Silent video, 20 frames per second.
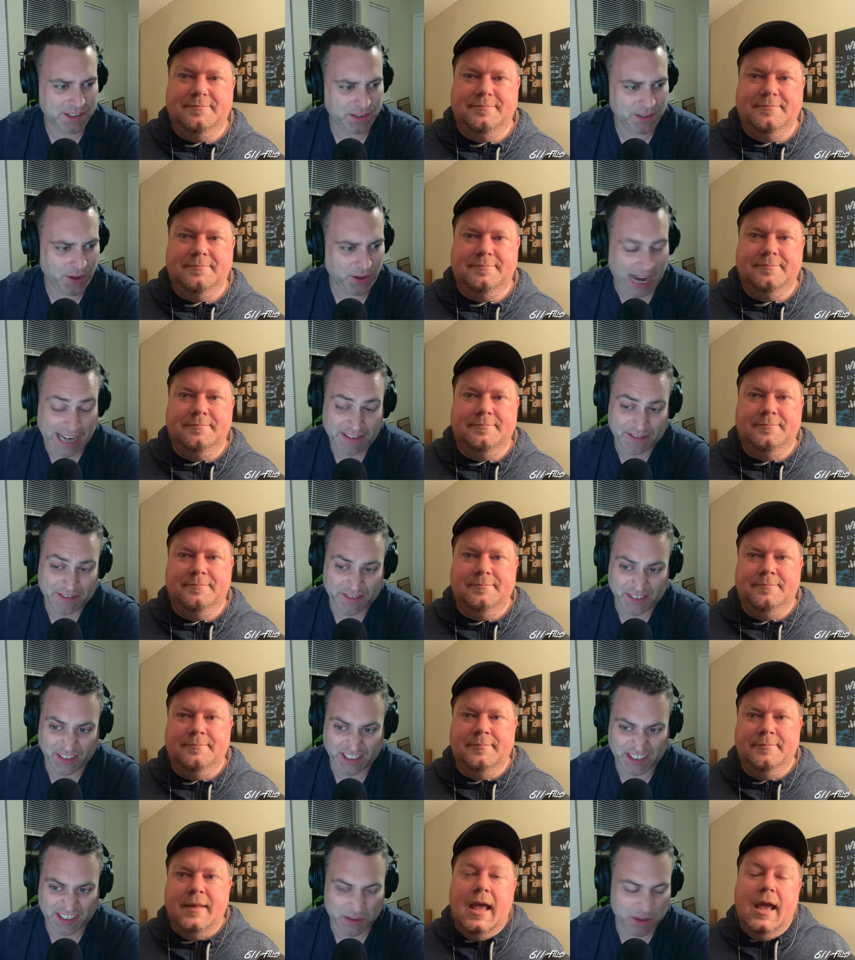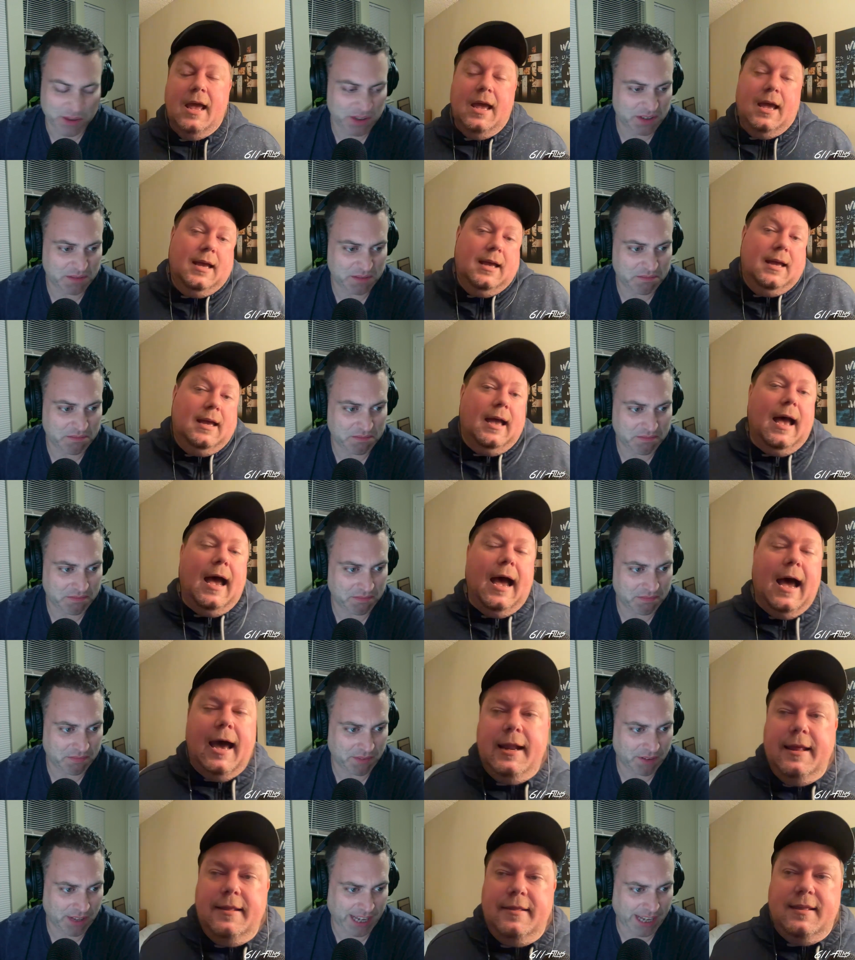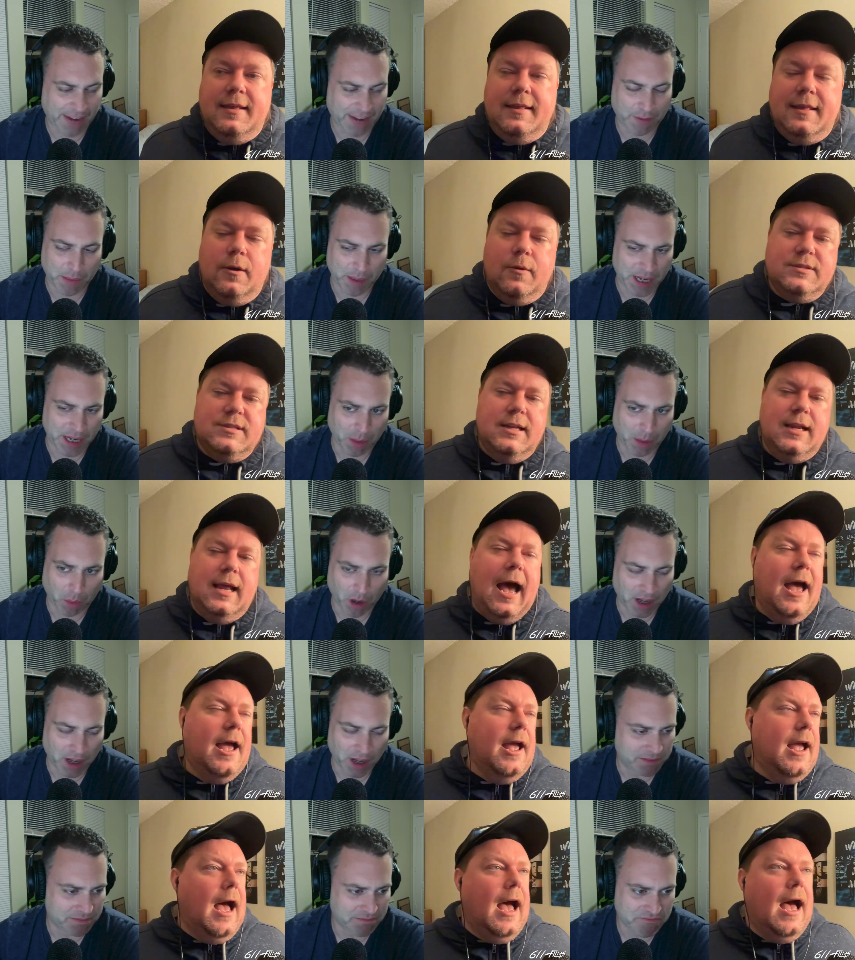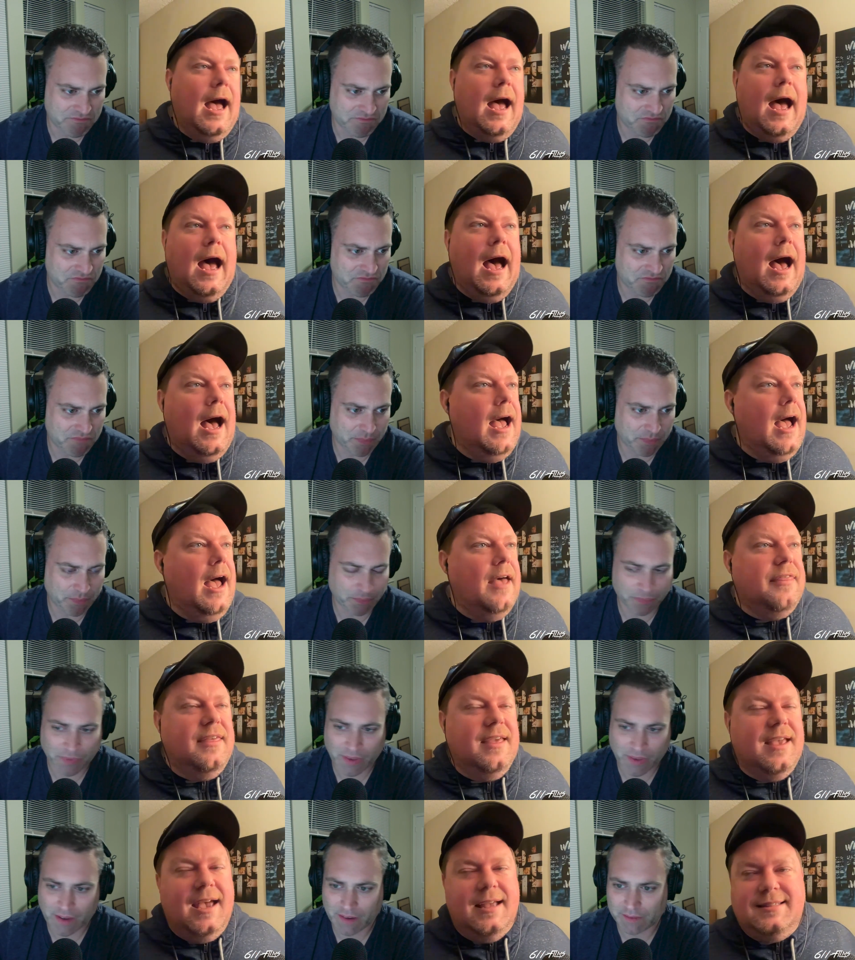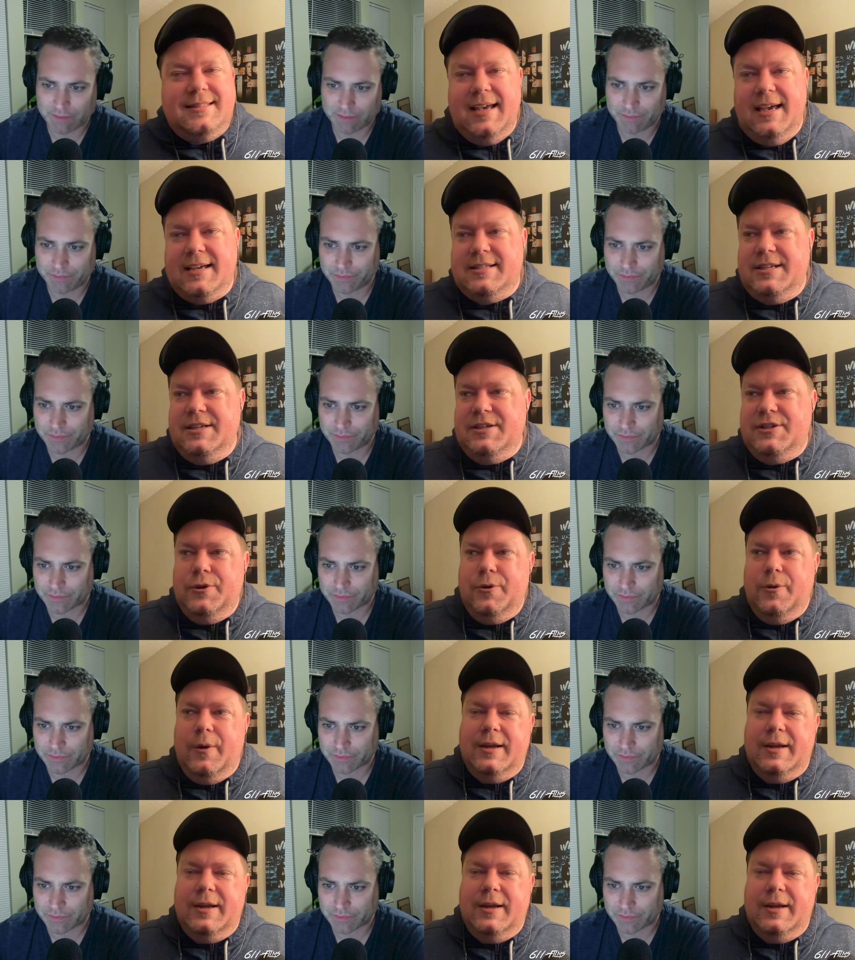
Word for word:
Speaker 1: for you? I didn't feel like there was.
Speaker 2: I didn't like think there was. Any, I, I I think I texted you.